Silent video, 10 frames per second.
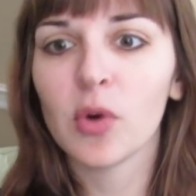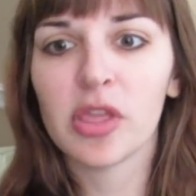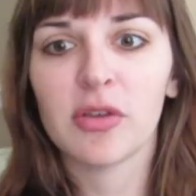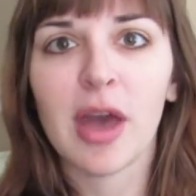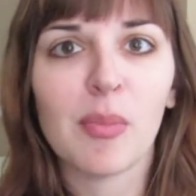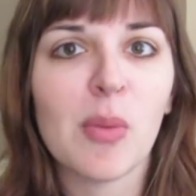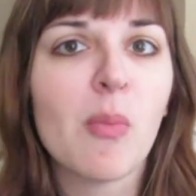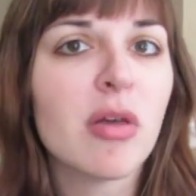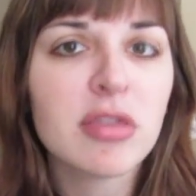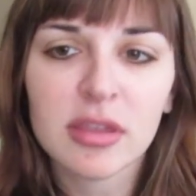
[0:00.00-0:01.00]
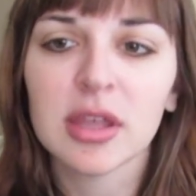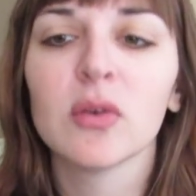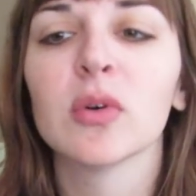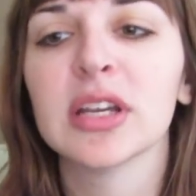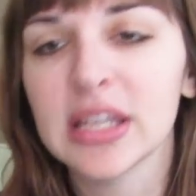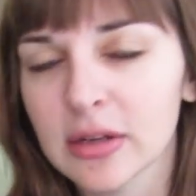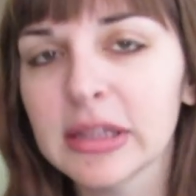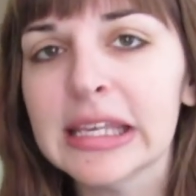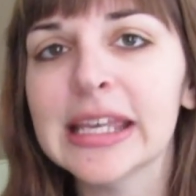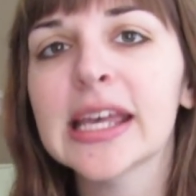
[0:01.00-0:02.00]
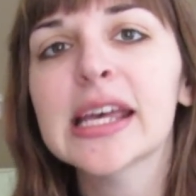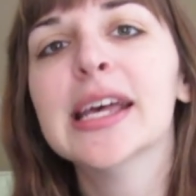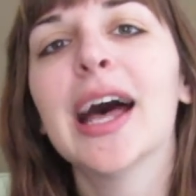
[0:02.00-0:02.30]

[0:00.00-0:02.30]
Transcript: whether that be monthly or yearly,